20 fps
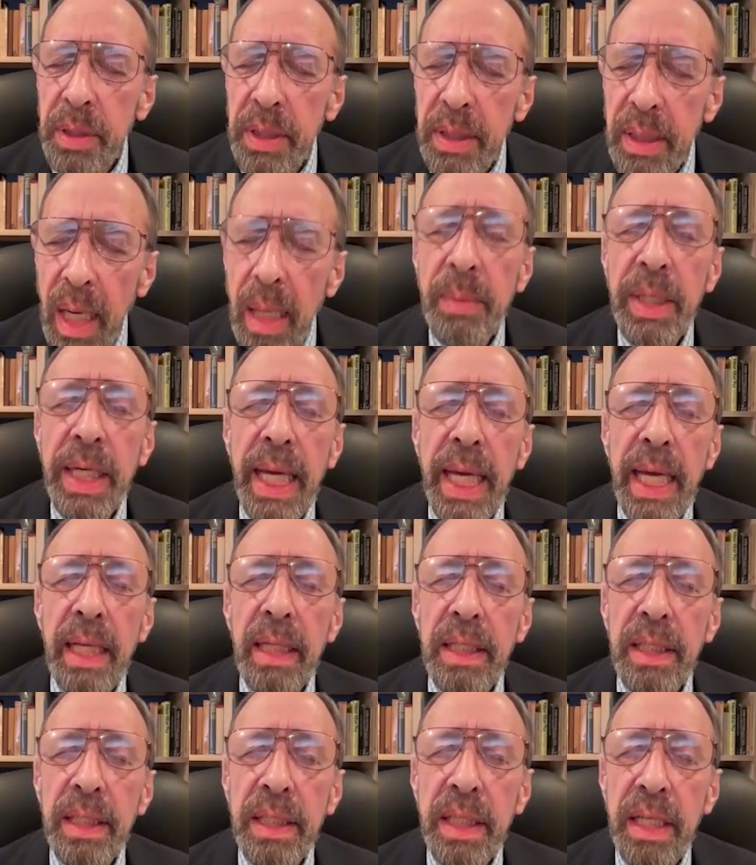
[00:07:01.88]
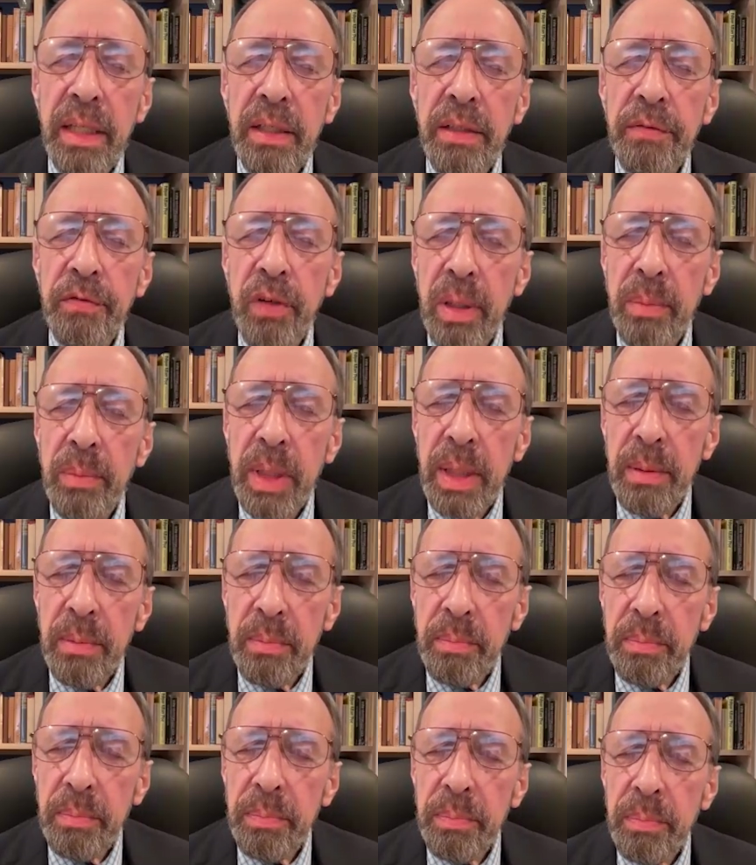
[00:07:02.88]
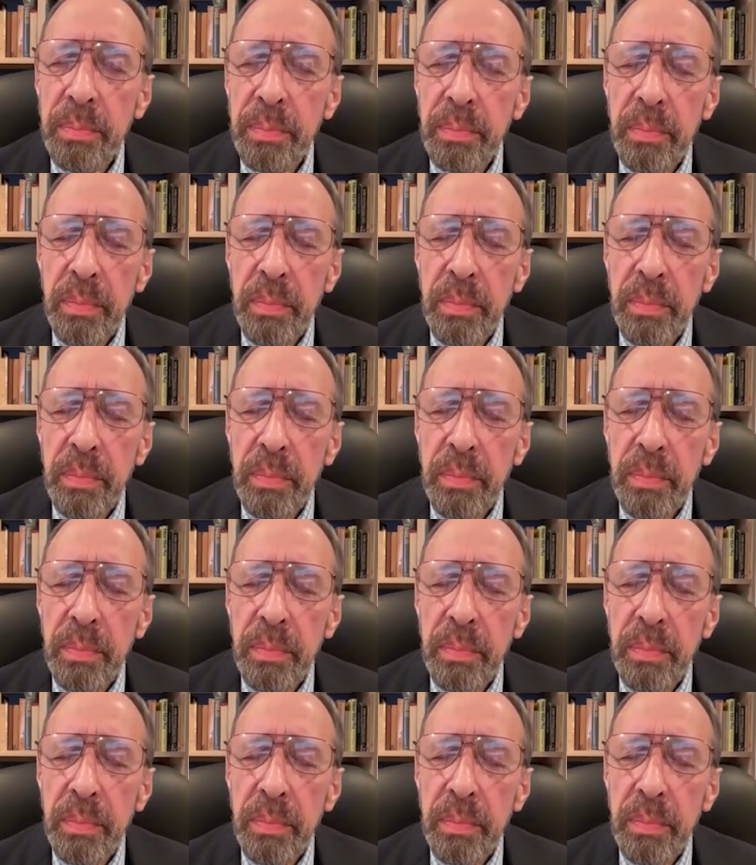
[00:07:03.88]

becoming alienated from him,